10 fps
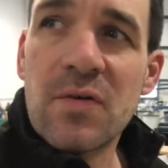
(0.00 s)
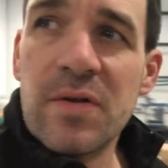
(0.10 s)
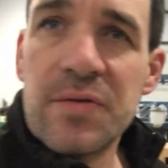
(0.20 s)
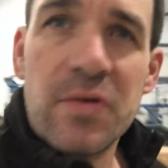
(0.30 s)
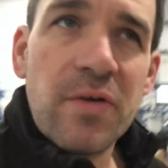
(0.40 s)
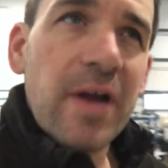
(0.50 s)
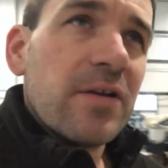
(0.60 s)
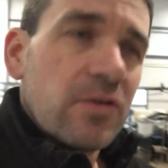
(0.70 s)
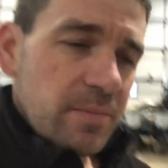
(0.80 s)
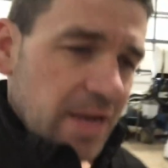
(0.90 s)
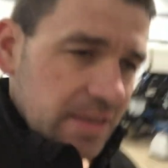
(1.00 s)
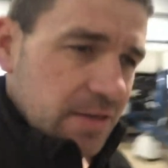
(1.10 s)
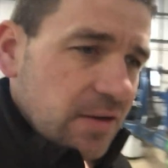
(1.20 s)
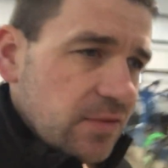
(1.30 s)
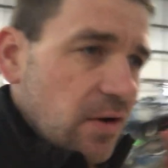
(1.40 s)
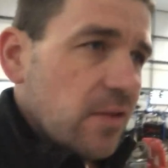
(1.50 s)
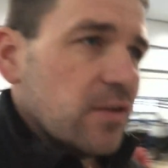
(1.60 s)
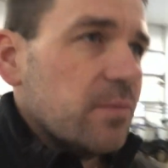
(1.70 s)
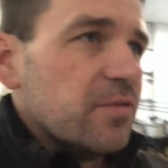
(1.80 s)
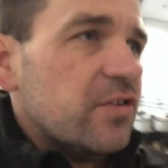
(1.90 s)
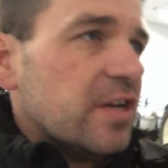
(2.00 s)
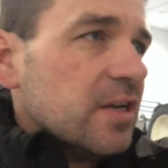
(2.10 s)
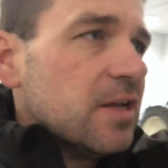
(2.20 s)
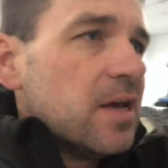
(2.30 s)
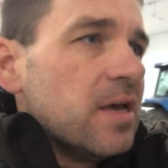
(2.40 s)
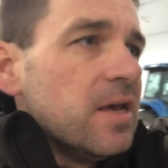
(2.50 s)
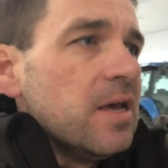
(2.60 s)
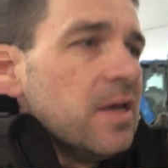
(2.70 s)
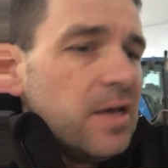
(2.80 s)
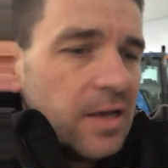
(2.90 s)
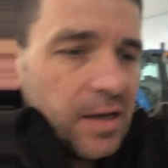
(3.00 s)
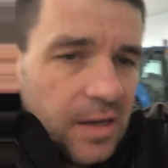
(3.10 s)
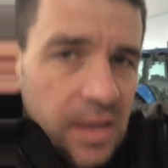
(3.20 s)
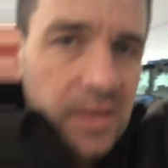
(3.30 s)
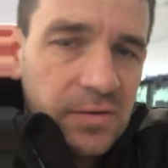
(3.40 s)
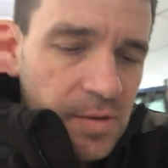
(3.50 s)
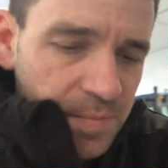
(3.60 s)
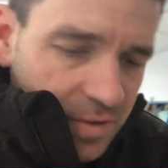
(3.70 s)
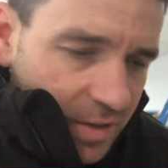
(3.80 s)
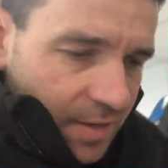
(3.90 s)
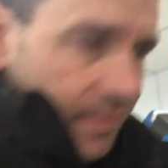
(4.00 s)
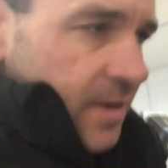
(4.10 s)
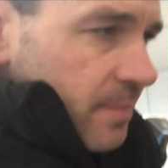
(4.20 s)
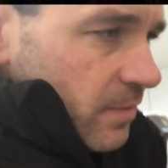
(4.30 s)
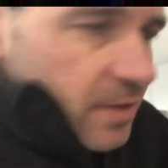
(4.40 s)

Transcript: going through regular maintenance on this machine. And typically every couple of